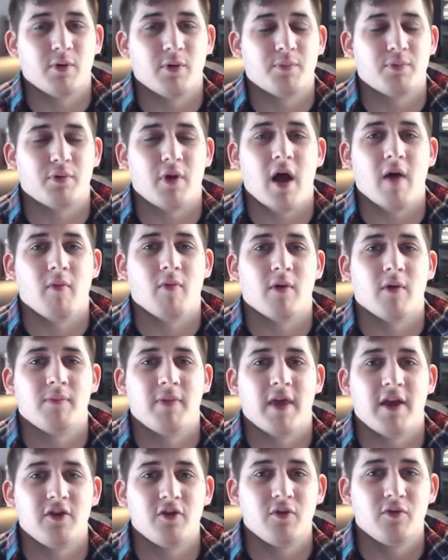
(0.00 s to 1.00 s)
problem
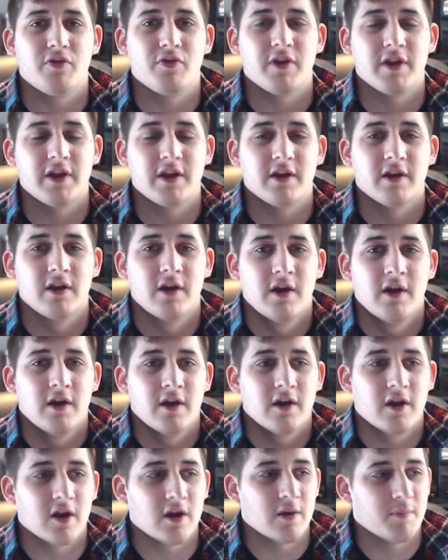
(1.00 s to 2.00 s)
that you think
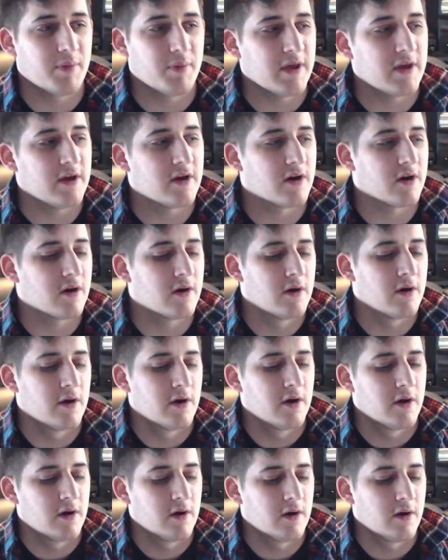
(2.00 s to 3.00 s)
could appear
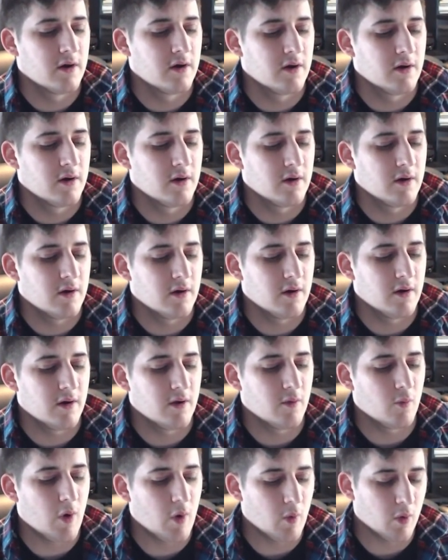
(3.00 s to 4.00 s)

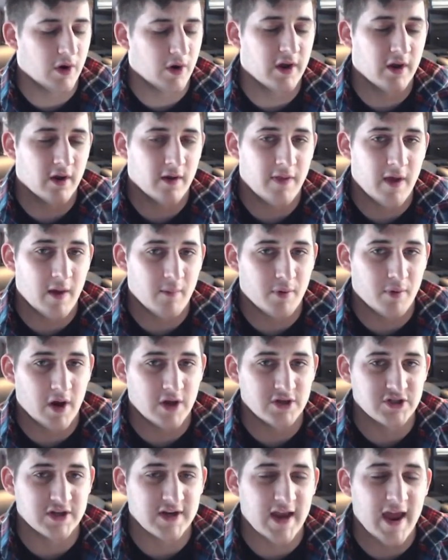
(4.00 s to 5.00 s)
while working on that
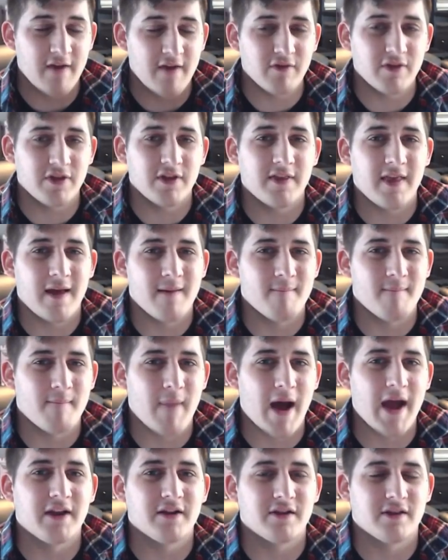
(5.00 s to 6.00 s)
project. Everything that
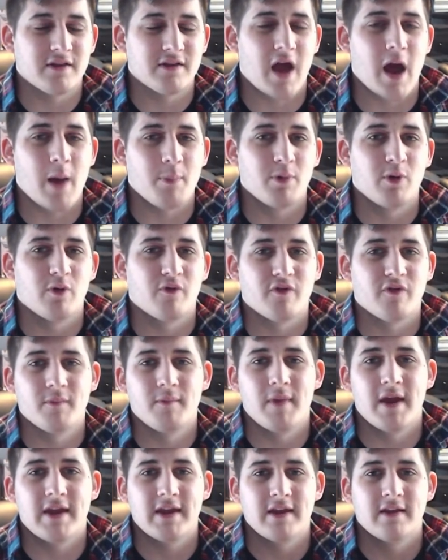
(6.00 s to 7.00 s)
might stop you from
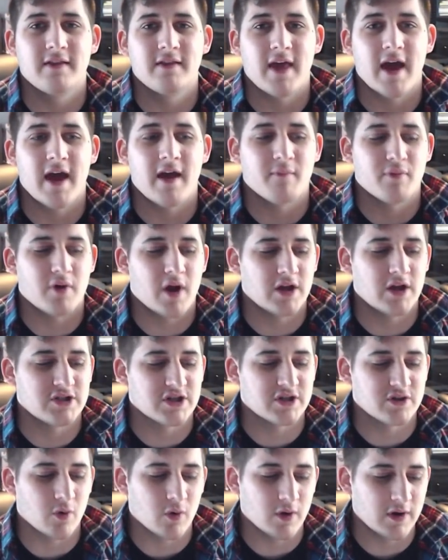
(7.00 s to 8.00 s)
making that
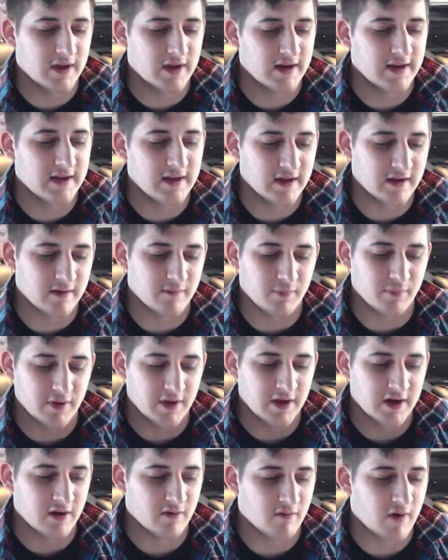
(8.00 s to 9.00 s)
project or getting it
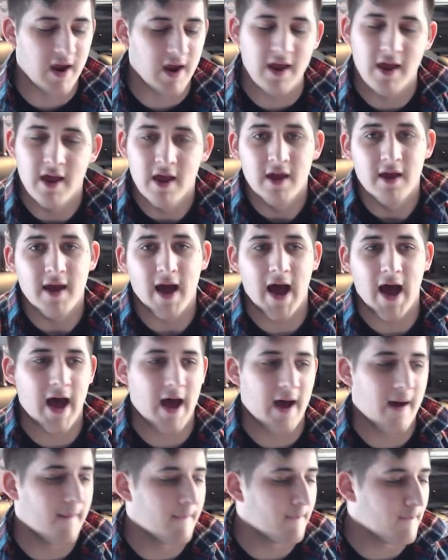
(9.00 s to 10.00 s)
completed, right?
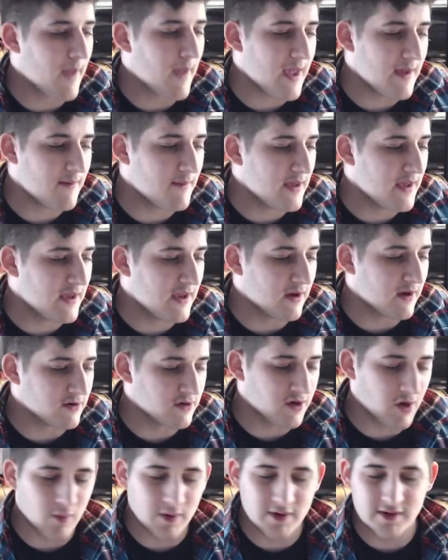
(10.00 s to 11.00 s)
Maybe
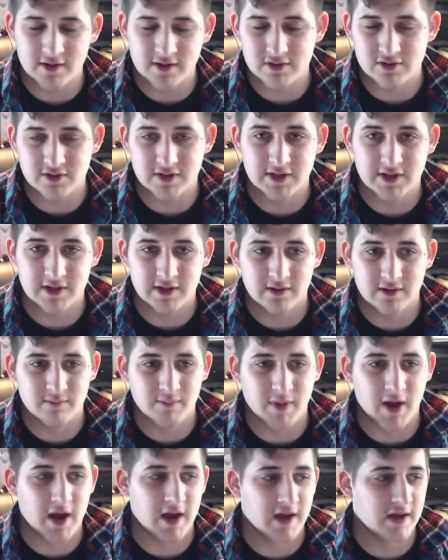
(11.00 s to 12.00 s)
no one's interested in
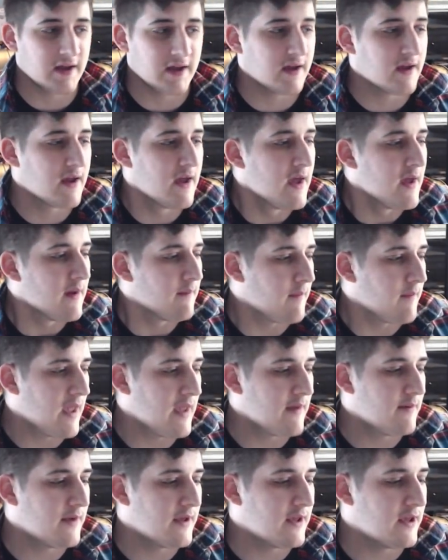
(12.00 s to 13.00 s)
buying it.
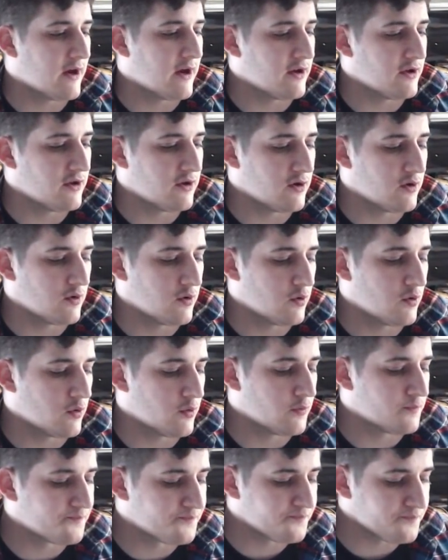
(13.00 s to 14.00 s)
Maybe you